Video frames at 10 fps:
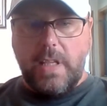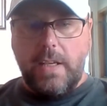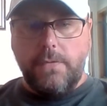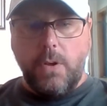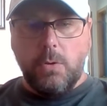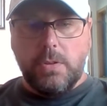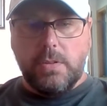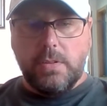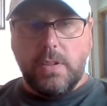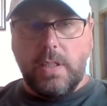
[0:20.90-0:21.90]
Hey
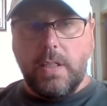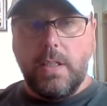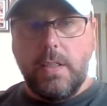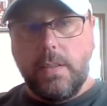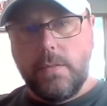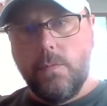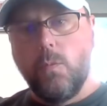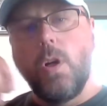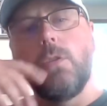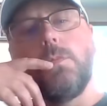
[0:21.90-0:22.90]
folks,
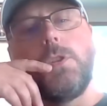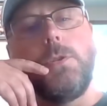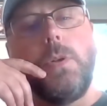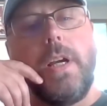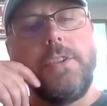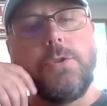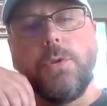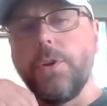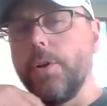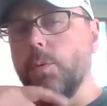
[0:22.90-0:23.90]
welcome to HU
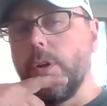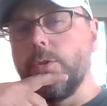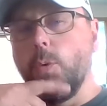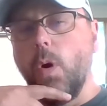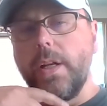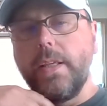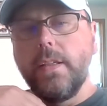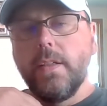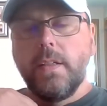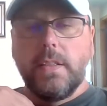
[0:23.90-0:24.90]
3120,
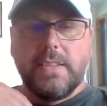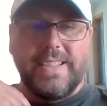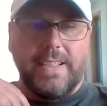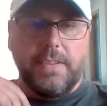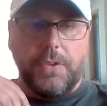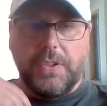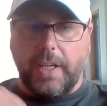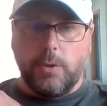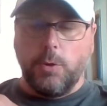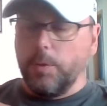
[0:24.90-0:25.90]
Scientific and
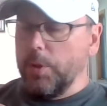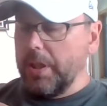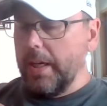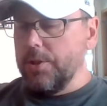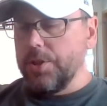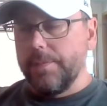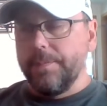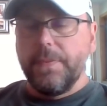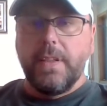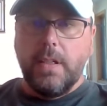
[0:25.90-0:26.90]
Technical Communication.
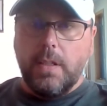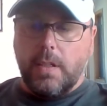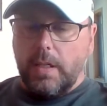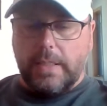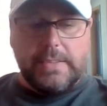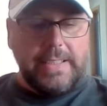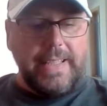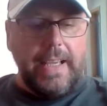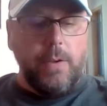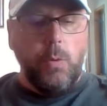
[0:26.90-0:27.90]

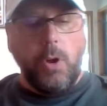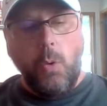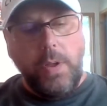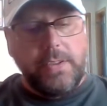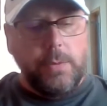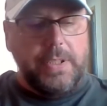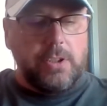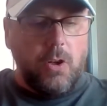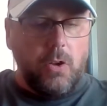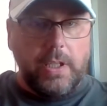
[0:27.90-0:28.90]
Today we're going to be
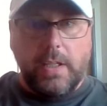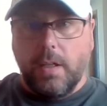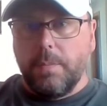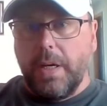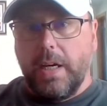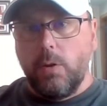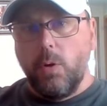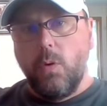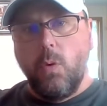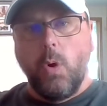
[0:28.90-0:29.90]
talking about
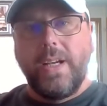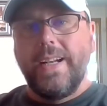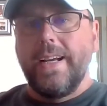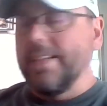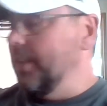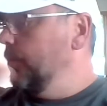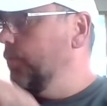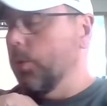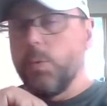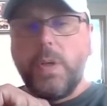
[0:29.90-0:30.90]
organizing
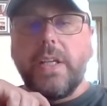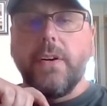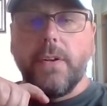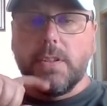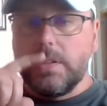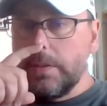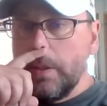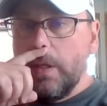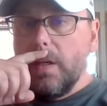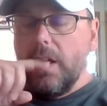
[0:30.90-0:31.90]
for readers.
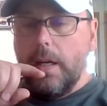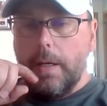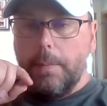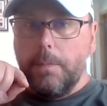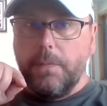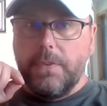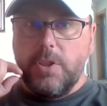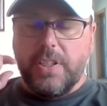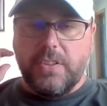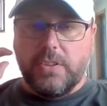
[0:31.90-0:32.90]

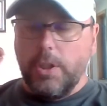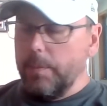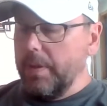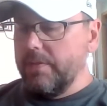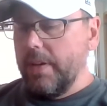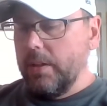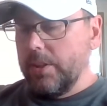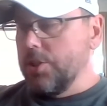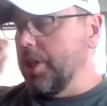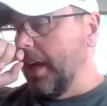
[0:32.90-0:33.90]
This is going to be found
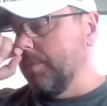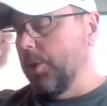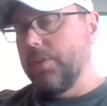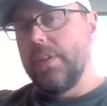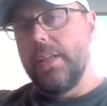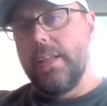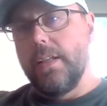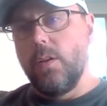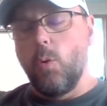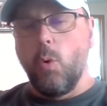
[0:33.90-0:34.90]
in Chapter
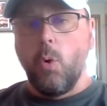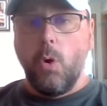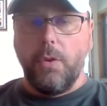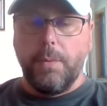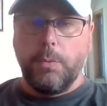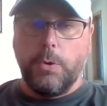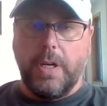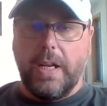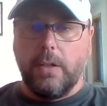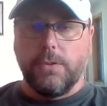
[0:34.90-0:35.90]
10 or the
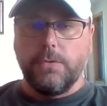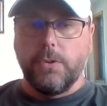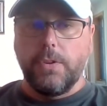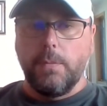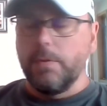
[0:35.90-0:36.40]
printouts for some